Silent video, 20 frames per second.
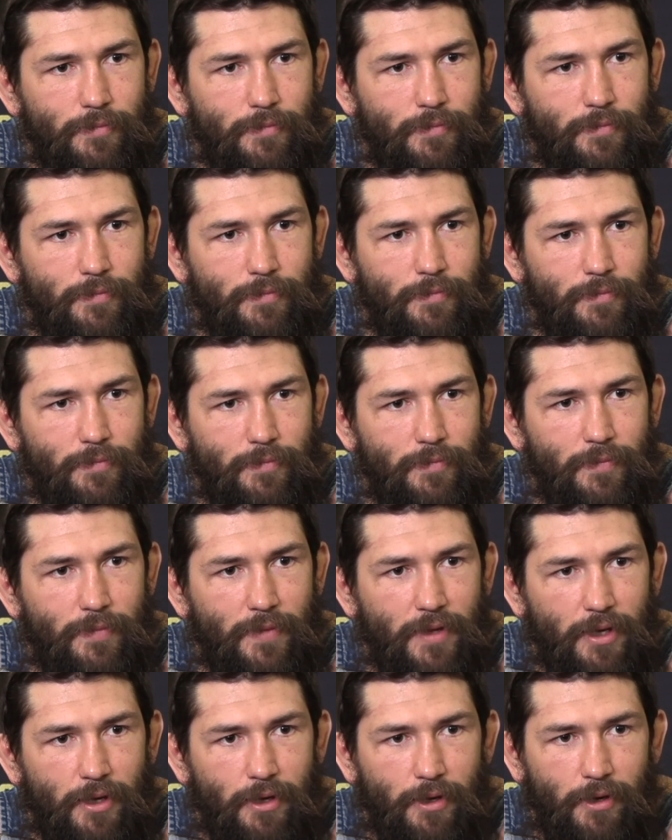to fight here?
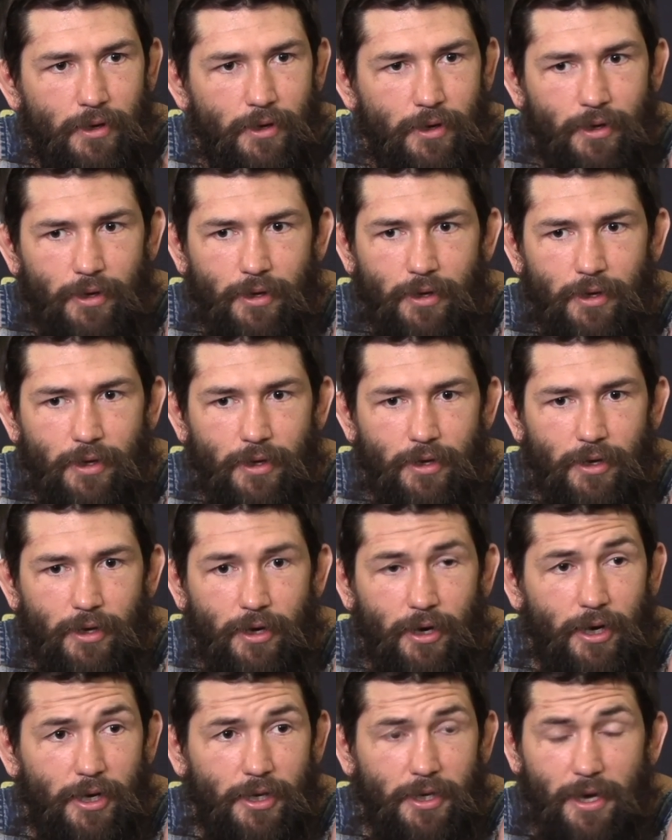
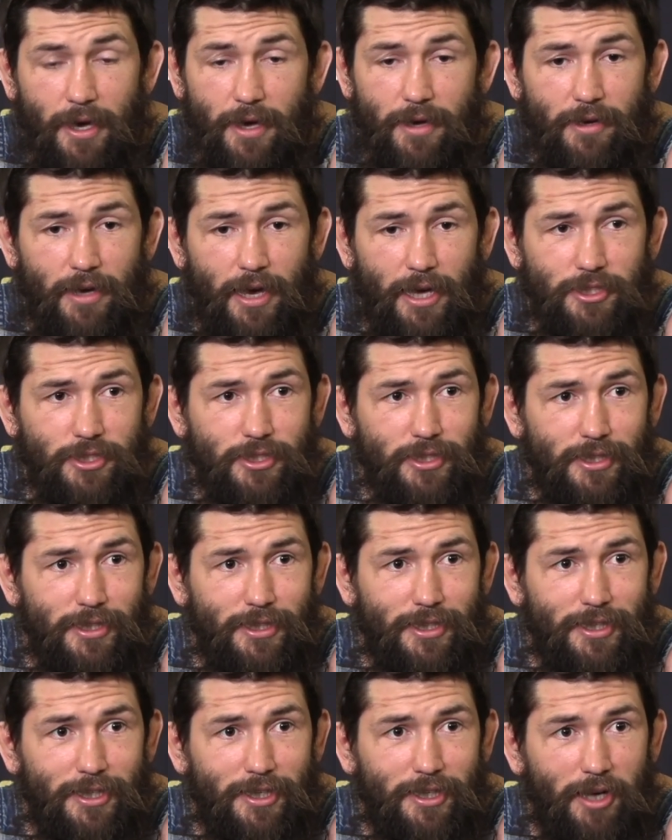Uh, yeah,
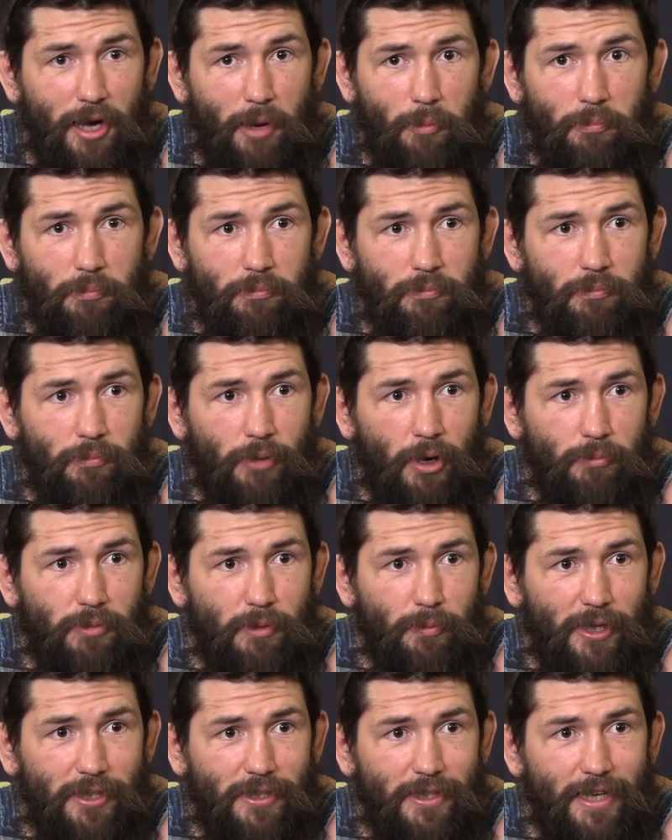actually, uh, I'm
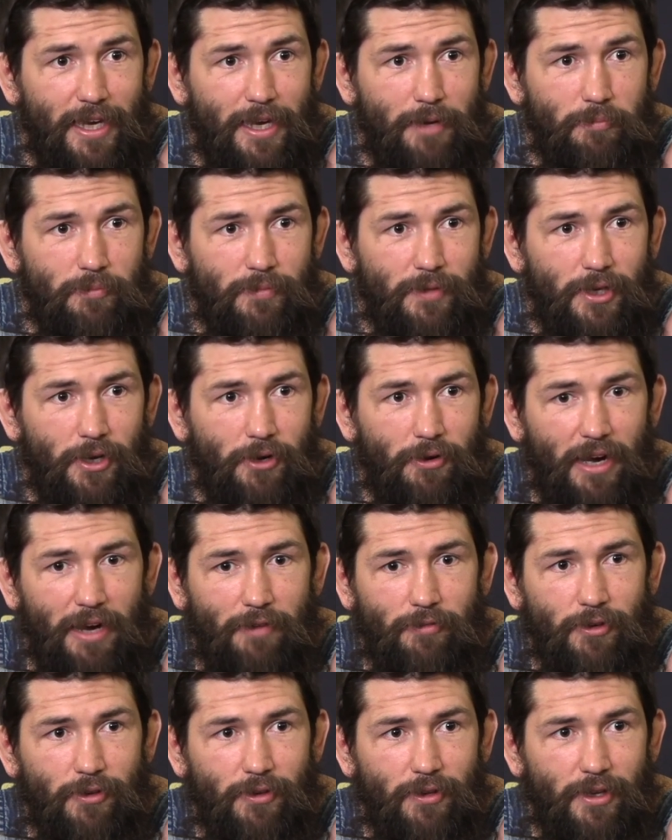pumped about the name. You know,
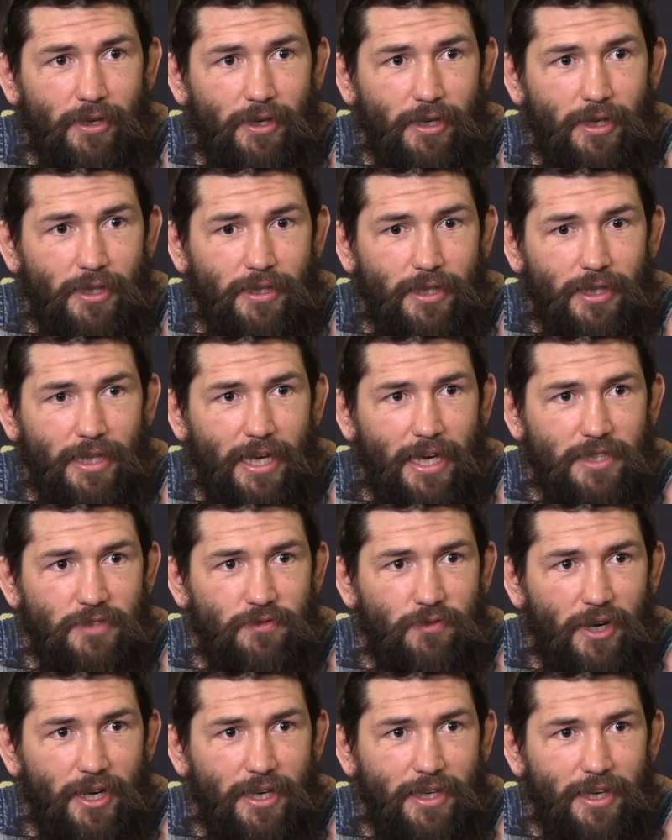after the the
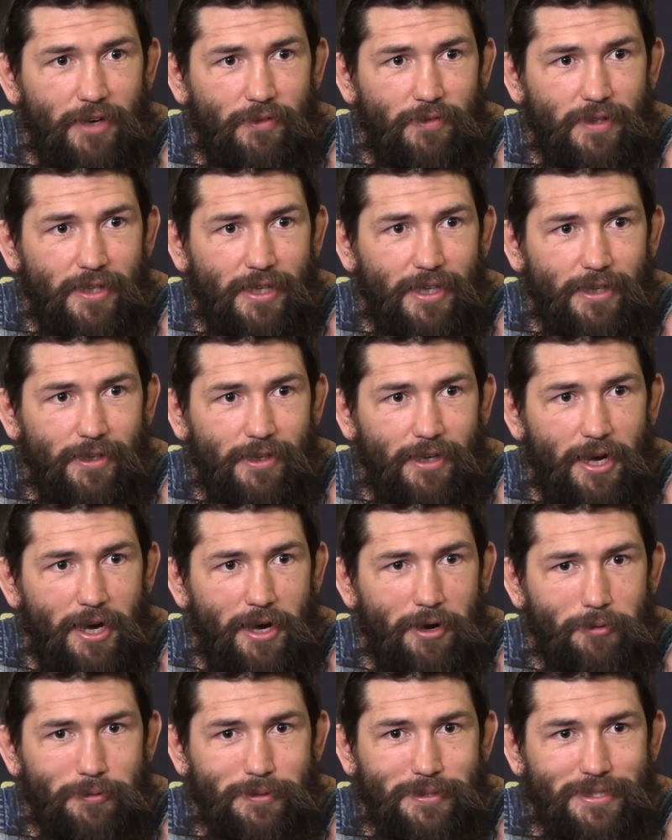last fight and everything, yeah,
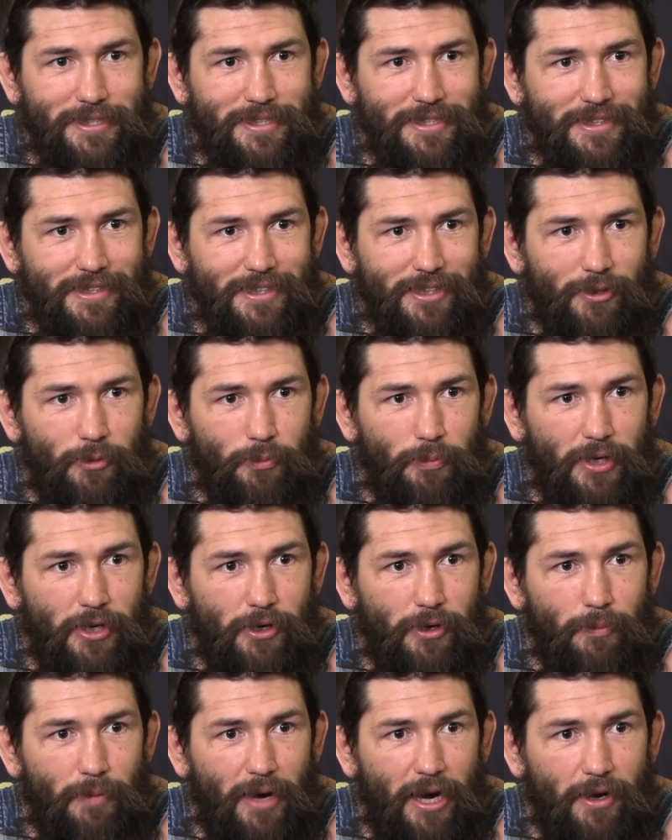I was you know
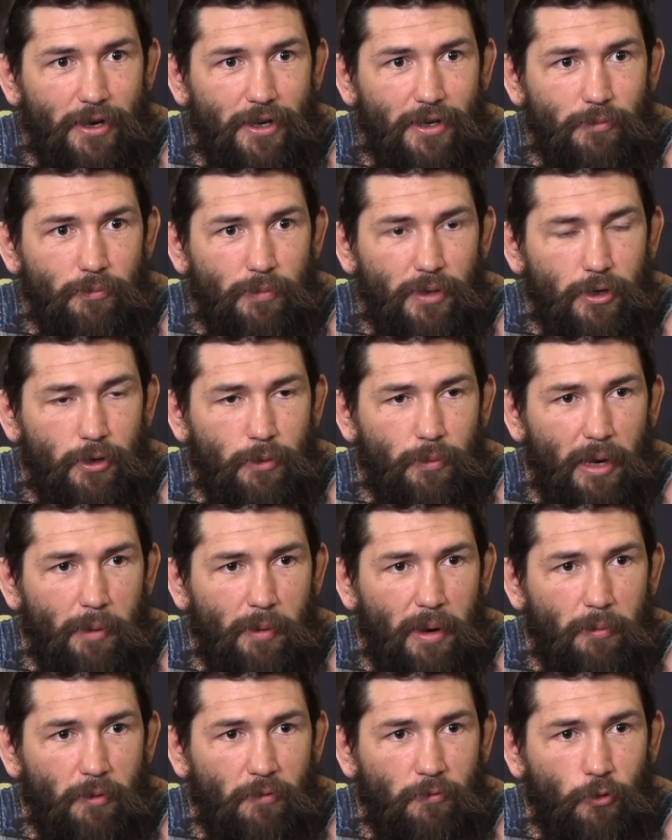bitter about it, bitter about
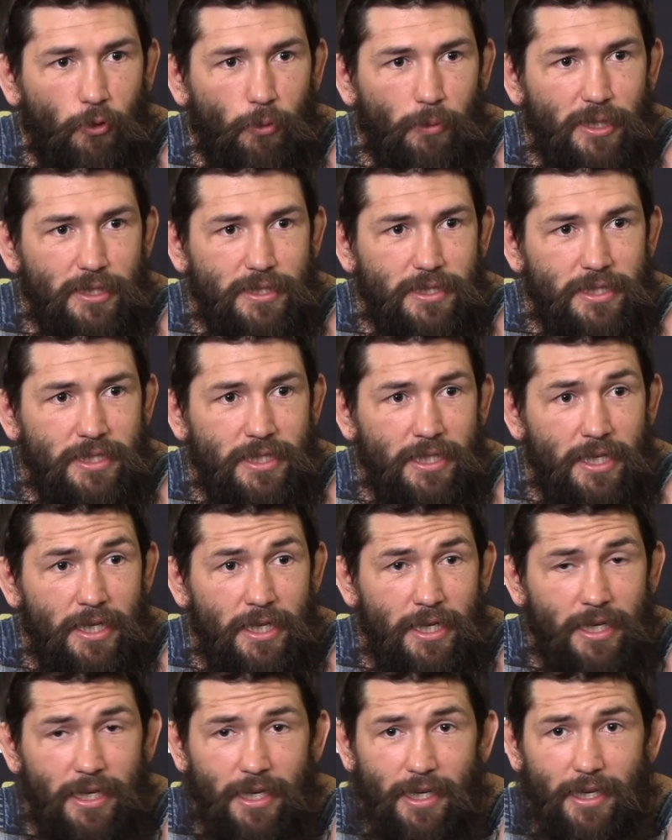my performance,
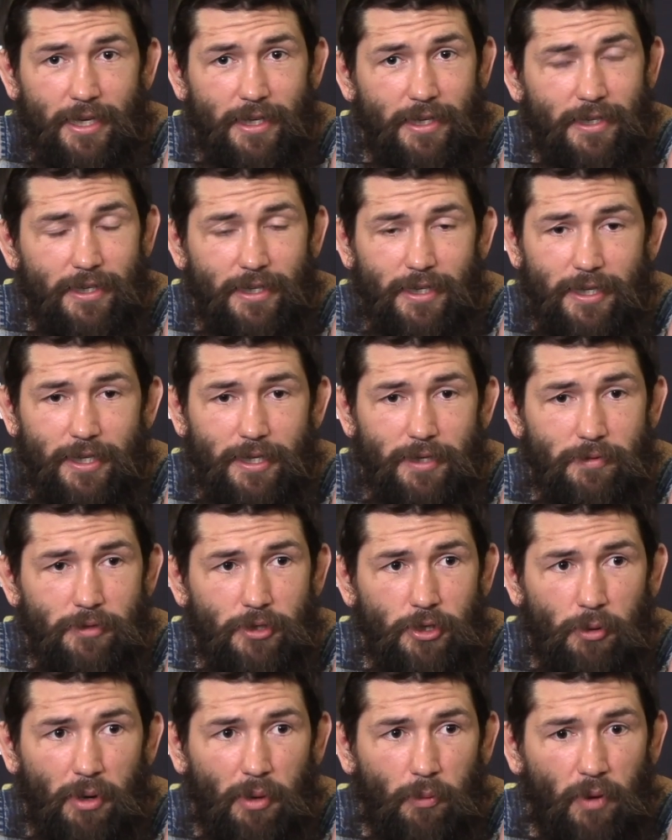and uh,
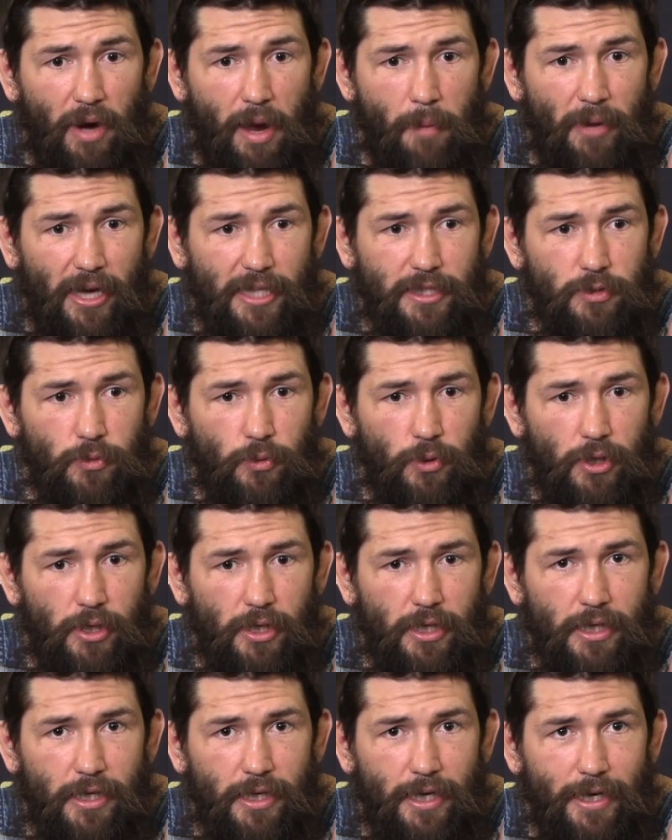you know went right back to
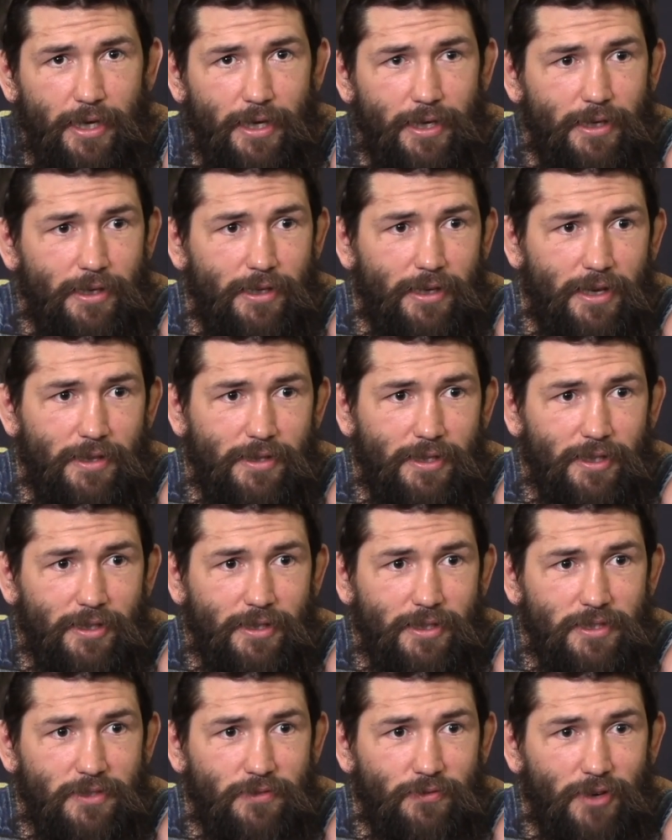work. And I
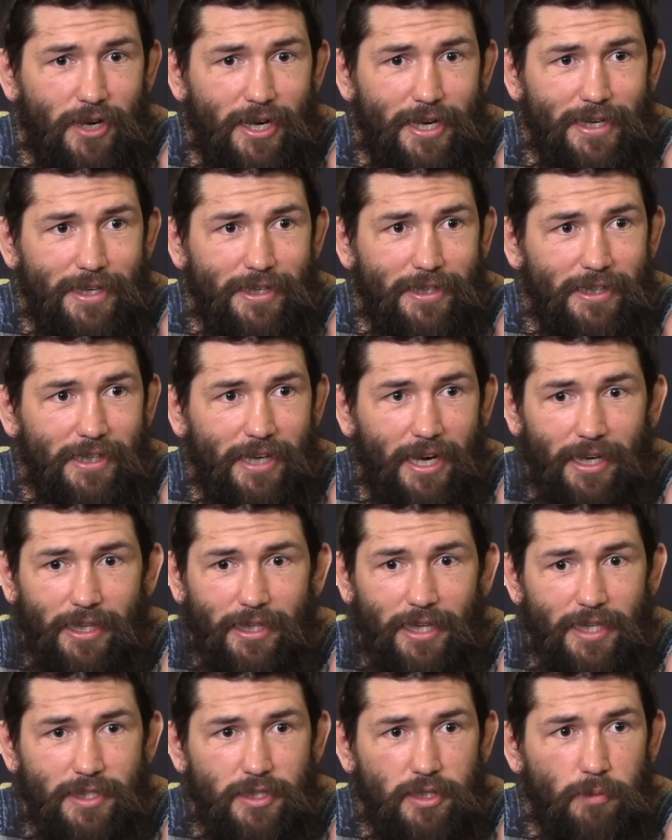think this fight kind
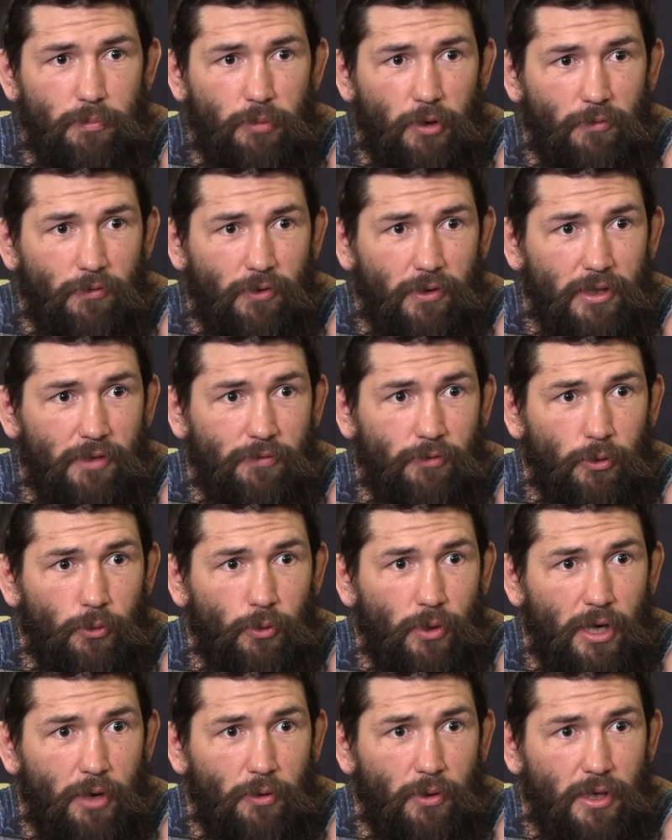of lines up perfectly for
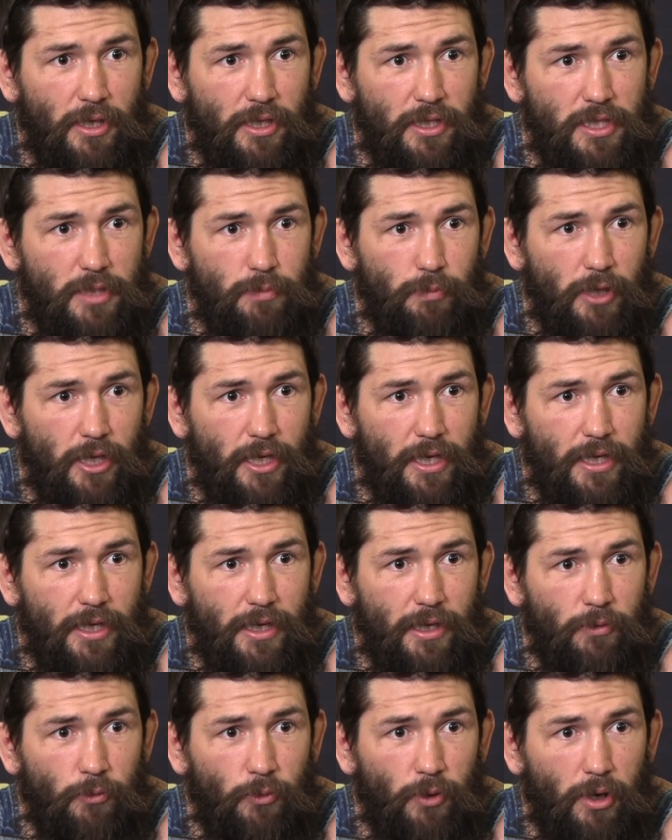what I want to
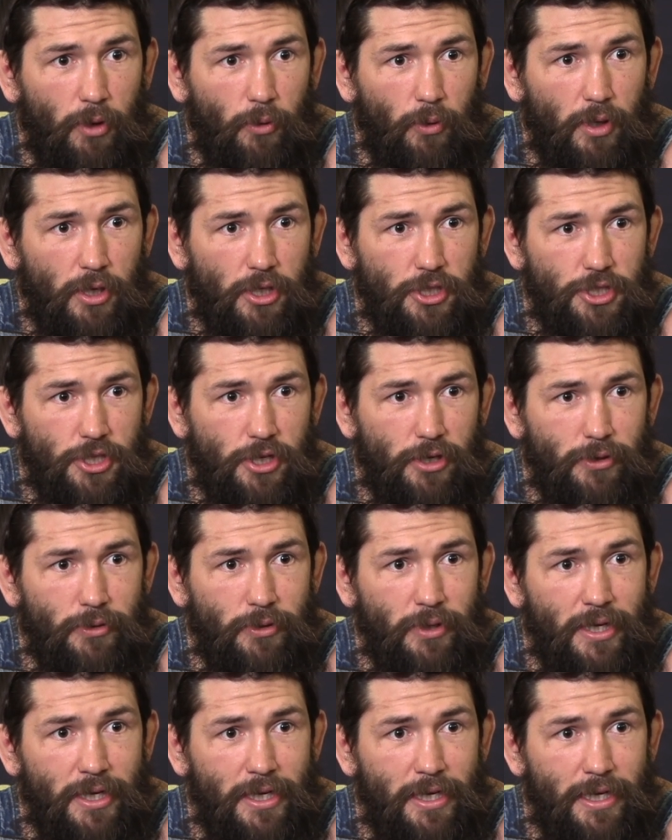display and what I want to show.